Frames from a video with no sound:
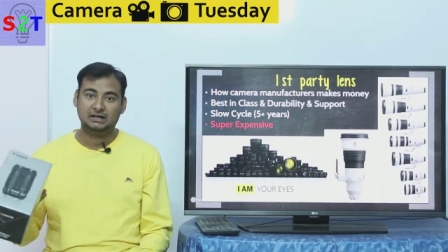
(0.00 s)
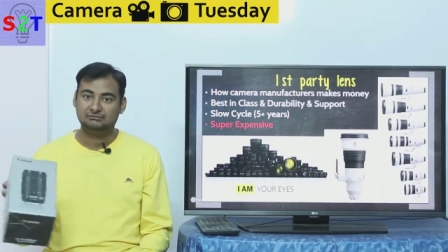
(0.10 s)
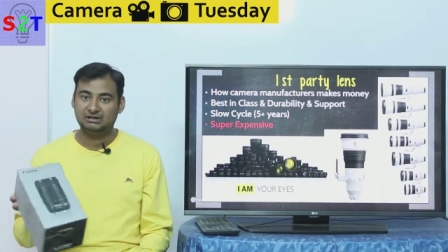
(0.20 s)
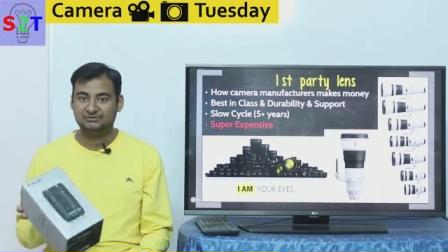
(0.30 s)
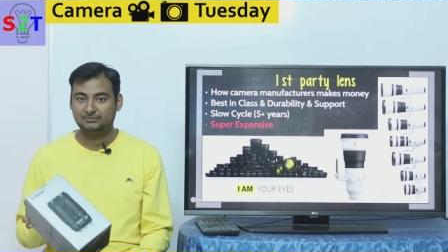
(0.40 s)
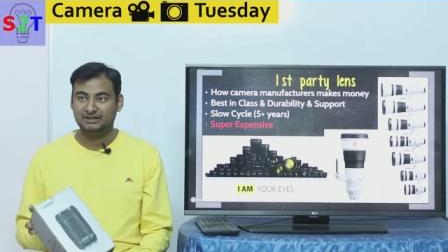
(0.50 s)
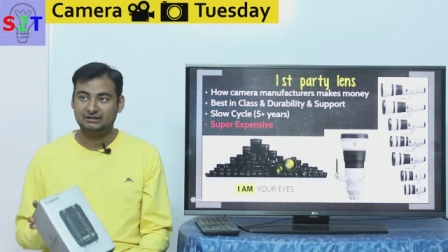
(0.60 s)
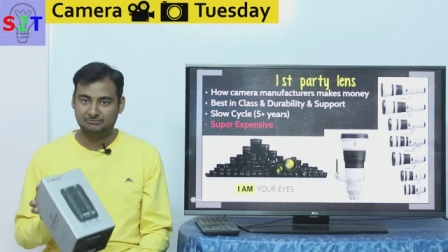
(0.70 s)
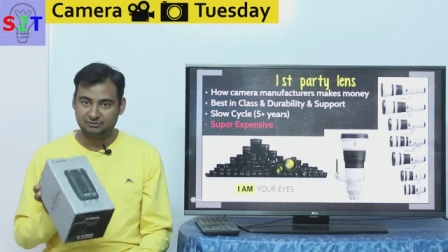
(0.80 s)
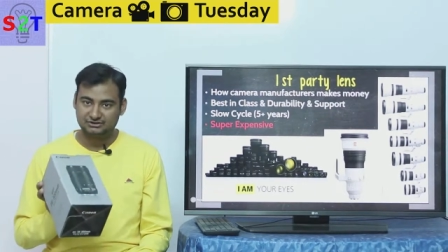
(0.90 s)
i would have
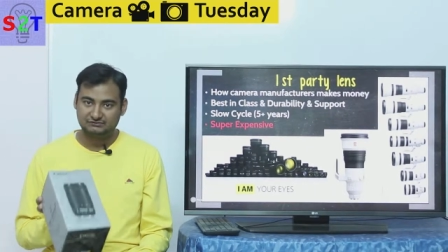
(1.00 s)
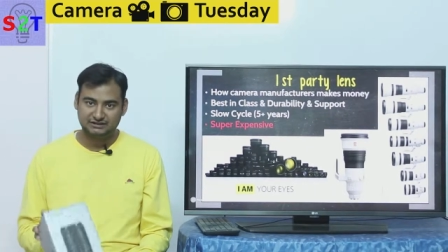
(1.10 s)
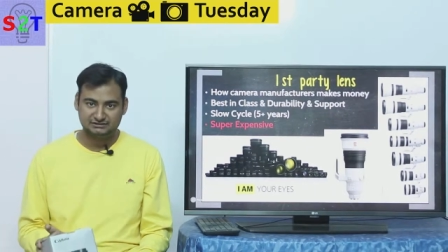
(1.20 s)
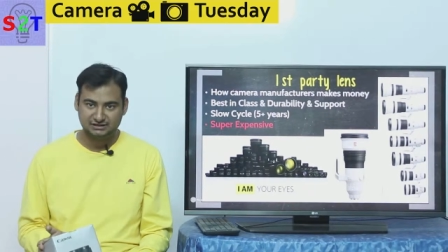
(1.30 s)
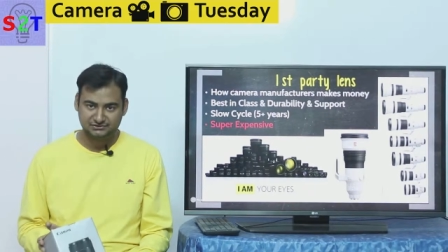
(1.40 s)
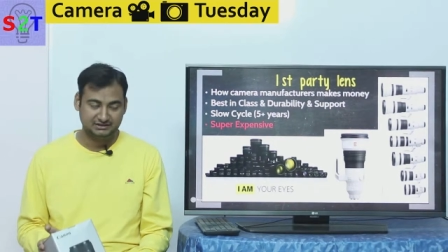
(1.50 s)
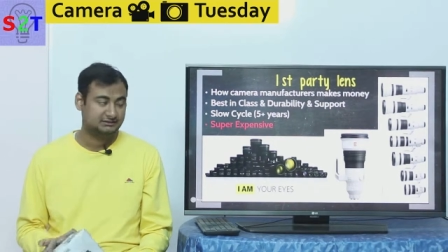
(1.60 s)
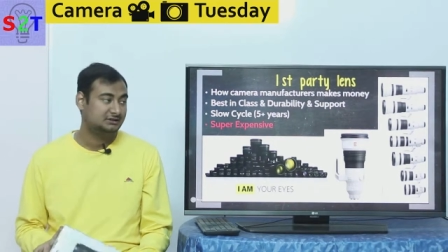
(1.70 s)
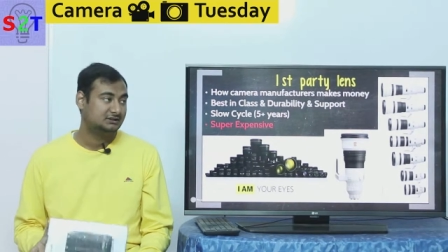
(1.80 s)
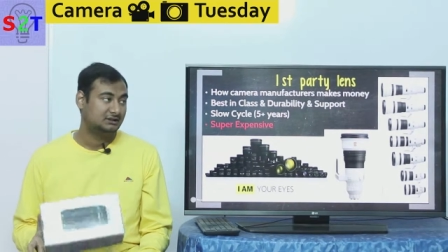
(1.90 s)
spent upwards of 10000